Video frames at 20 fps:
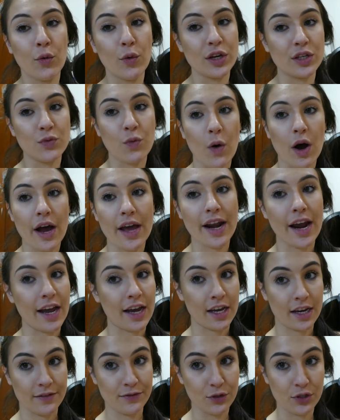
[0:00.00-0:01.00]
which 1,
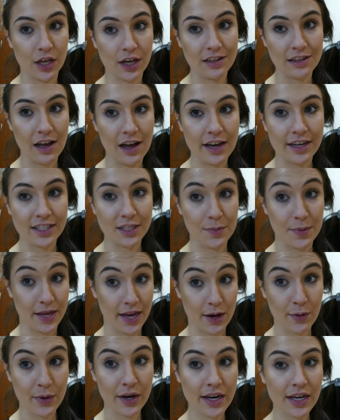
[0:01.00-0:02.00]
I kind of do that a lot to
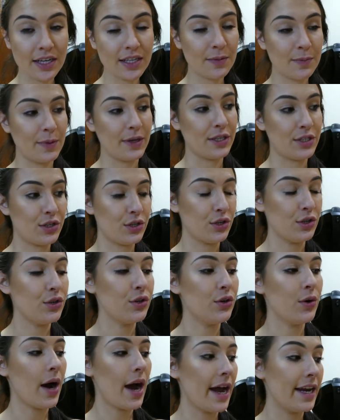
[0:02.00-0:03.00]
begin with, but
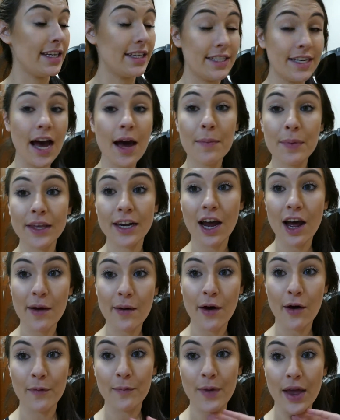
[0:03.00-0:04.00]
2, I did not plan
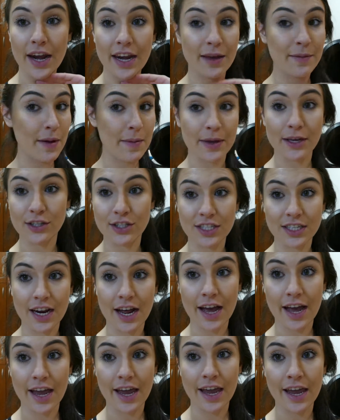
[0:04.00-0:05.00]
out any of my meals
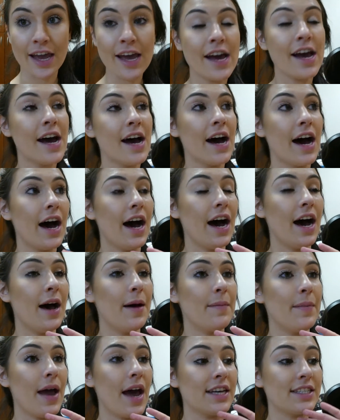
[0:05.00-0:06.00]
today,
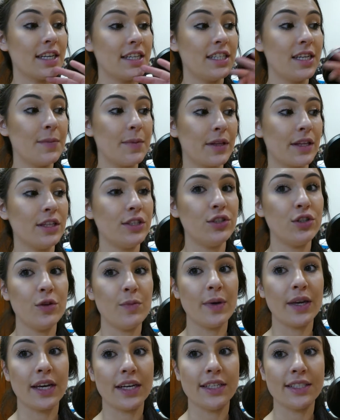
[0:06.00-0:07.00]
as I typically
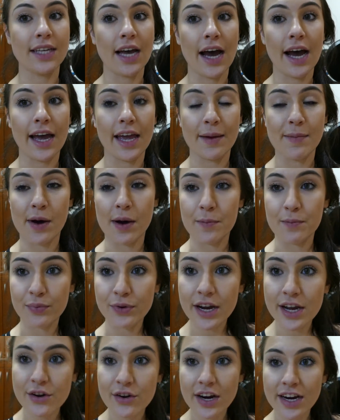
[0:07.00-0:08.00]
do because I am on
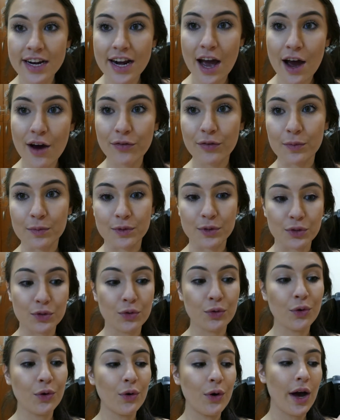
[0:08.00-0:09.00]
break right now from
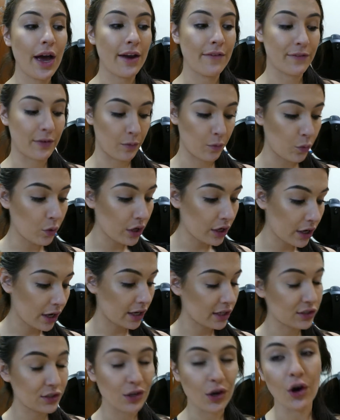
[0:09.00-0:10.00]
school and from
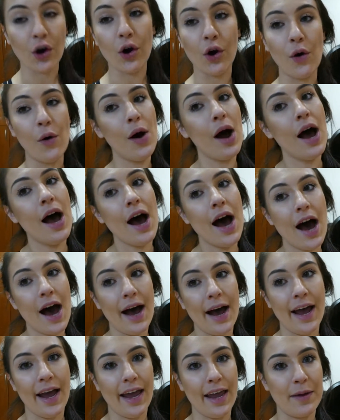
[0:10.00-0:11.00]
work, so
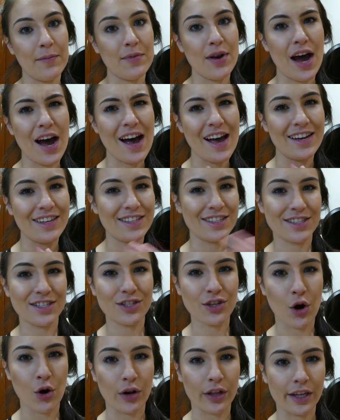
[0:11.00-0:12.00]
I am not
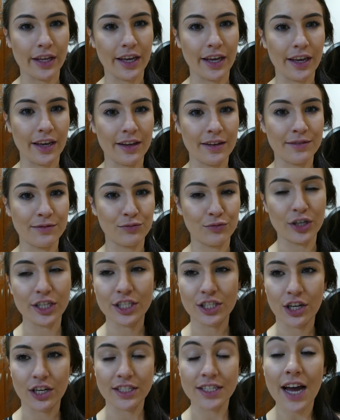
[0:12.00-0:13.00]
totally
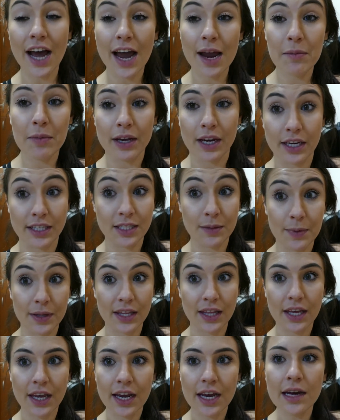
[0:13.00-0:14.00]
rigid on time like I
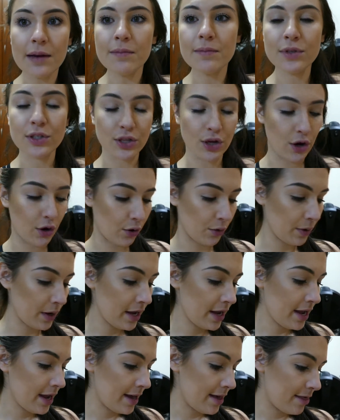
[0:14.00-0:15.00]
typically am.
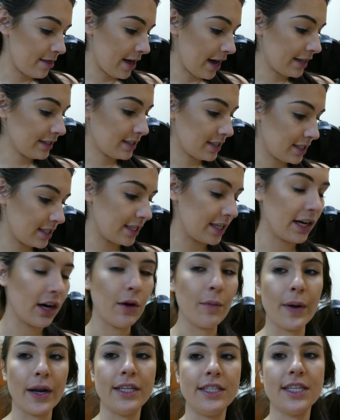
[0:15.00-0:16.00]
So that's the
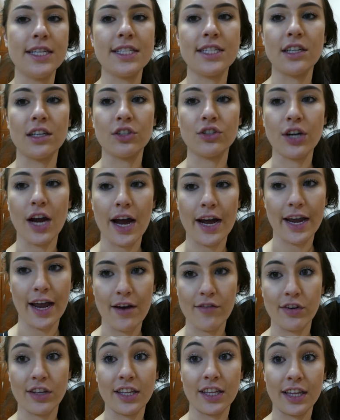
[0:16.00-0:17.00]
deal, but I did still track
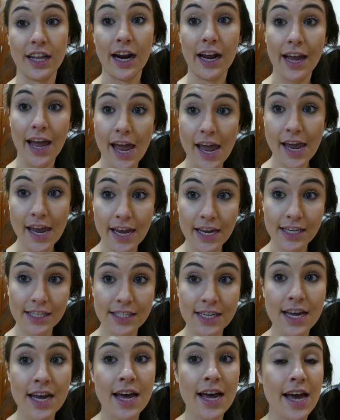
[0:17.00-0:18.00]
everything that I
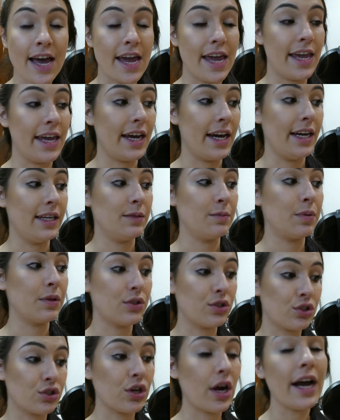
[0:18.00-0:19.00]
ate and
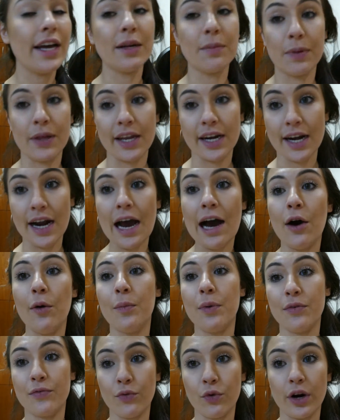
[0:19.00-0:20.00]
tried to plan it
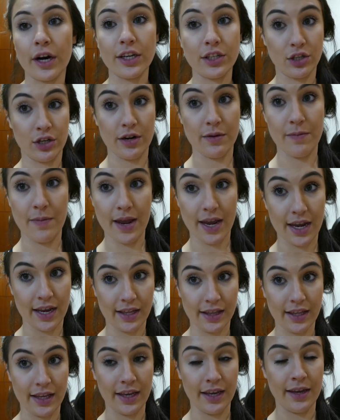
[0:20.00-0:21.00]
out before I started
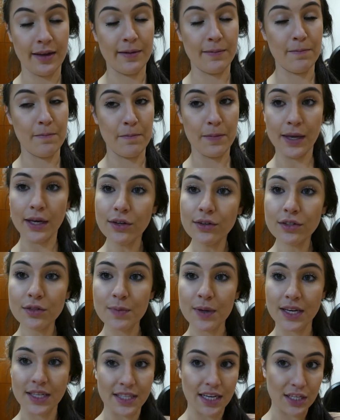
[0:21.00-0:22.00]
making the meals,
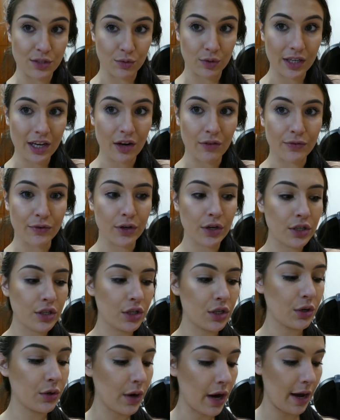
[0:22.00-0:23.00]
because that's really helpful to
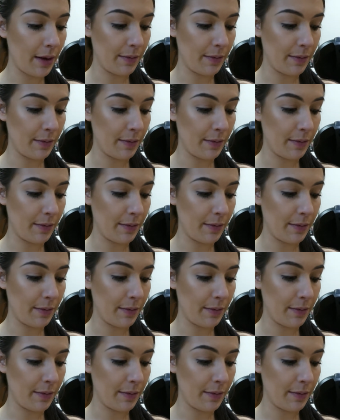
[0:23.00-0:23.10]
do.